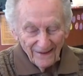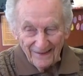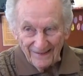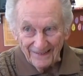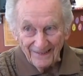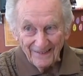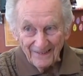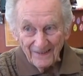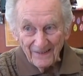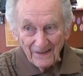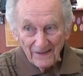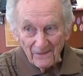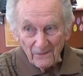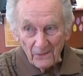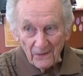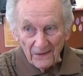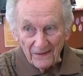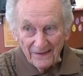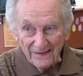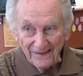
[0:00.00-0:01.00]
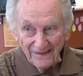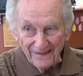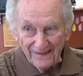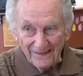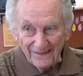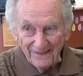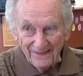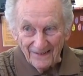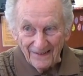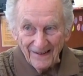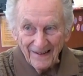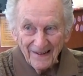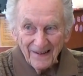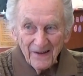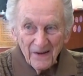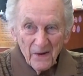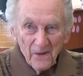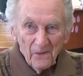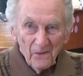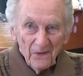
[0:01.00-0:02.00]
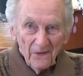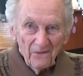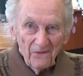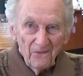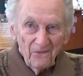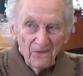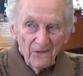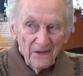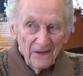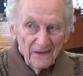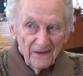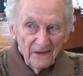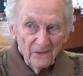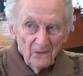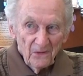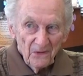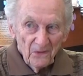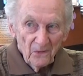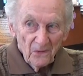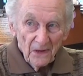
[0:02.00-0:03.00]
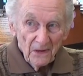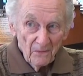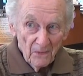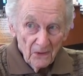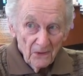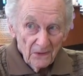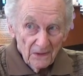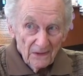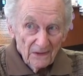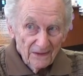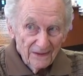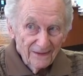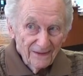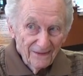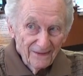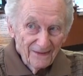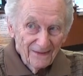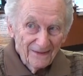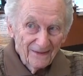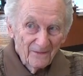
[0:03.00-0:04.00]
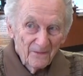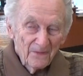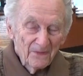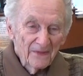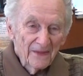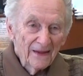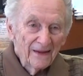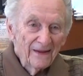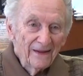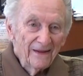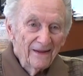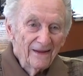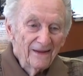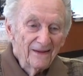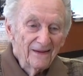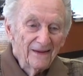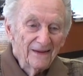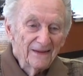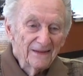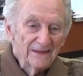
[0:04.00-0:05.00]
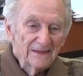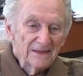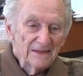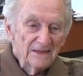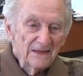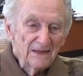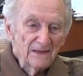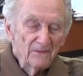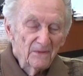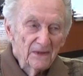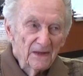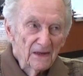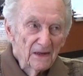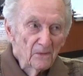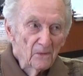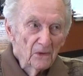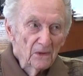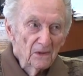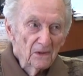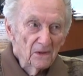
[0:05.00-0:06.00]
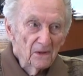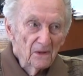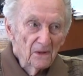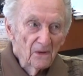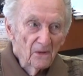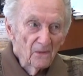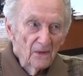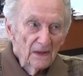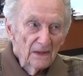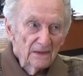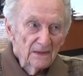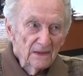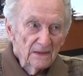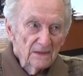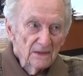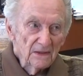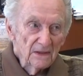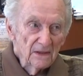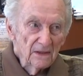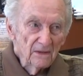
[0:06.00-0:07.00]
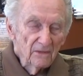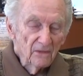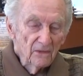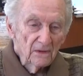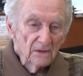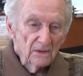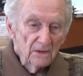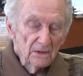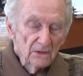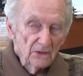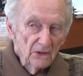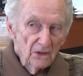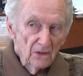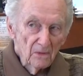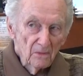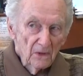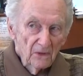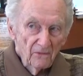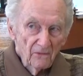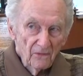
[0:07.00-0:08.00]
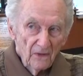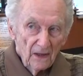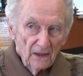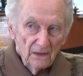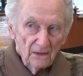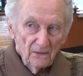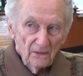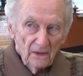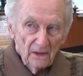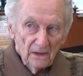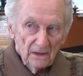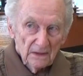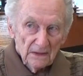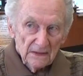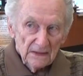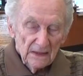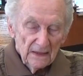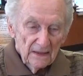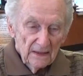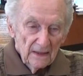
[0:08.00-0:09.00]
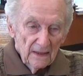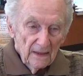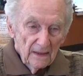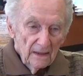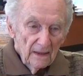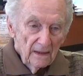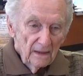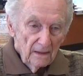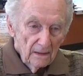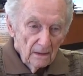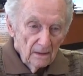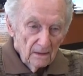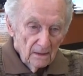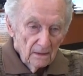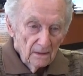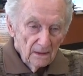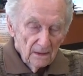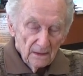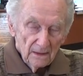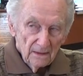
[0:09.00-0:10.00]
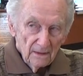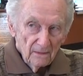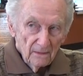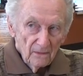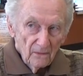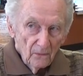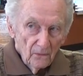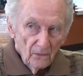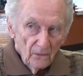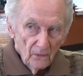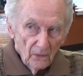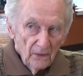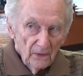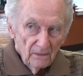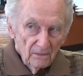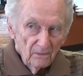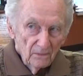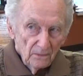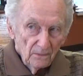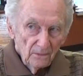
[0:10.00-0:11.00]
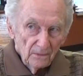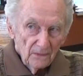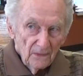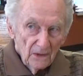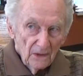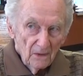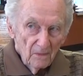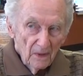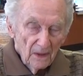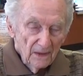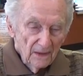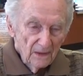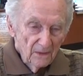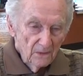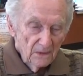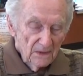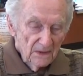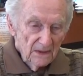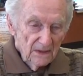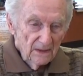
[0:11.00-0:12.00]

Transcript: and we're, you know, we're flying with one motor, you know. And at the same time, we're looking around to see if there's a German following us. And luckily, we nobody was